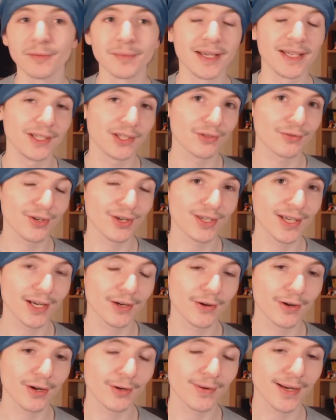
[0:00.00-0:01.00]
from Innistrad
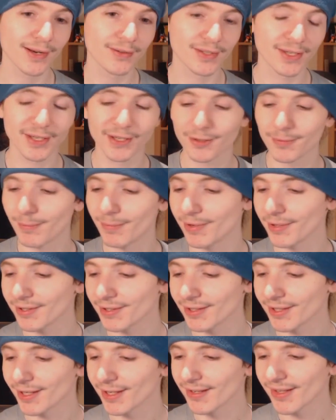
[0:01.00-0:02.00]
era around here,
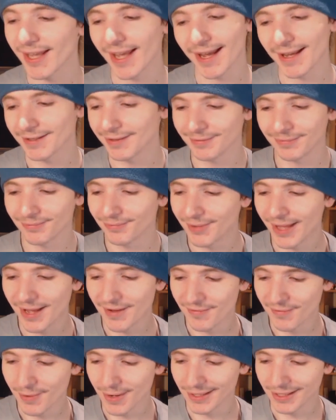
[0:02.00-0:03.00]
but
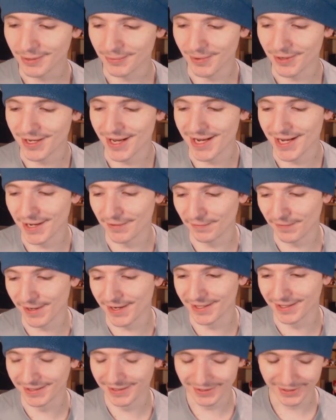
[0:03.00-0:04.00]
that rarely won
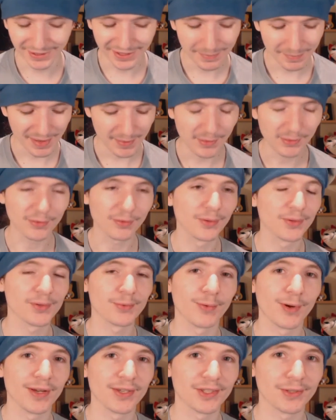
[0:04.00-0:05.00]
anything. People are
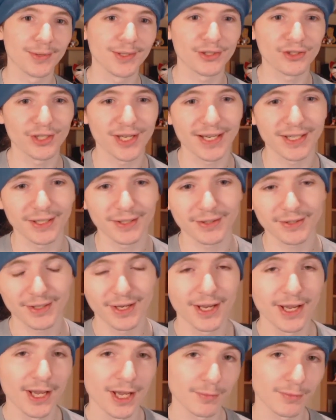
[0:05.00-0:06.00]
always wise to its shenanigans.
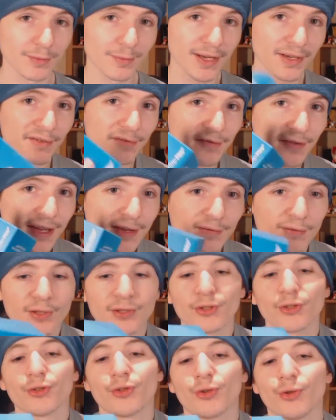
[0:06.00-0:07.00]
But my
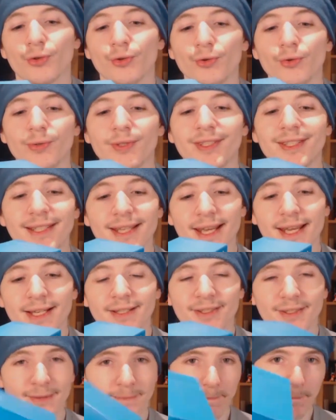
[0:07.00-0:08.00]
favourite to
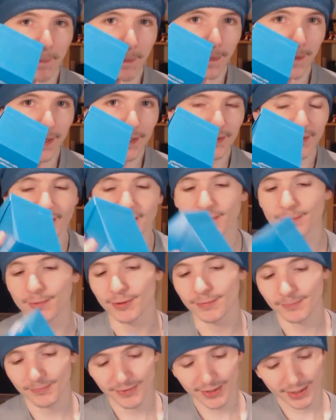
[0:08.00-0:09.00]
date is this
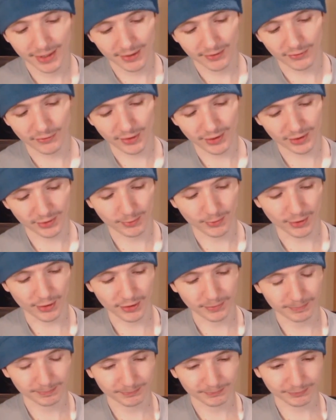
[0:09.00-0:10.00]
one. This
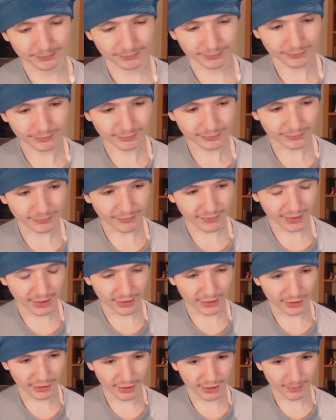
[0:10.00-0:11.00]
one
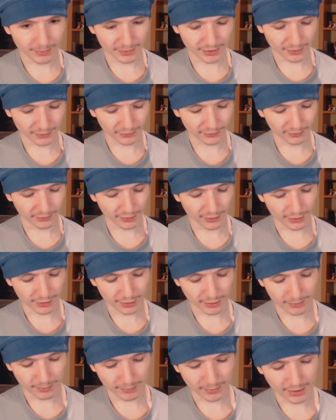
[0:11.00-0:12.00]
comes
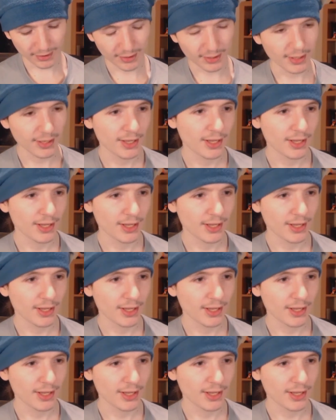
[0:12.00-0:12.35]
from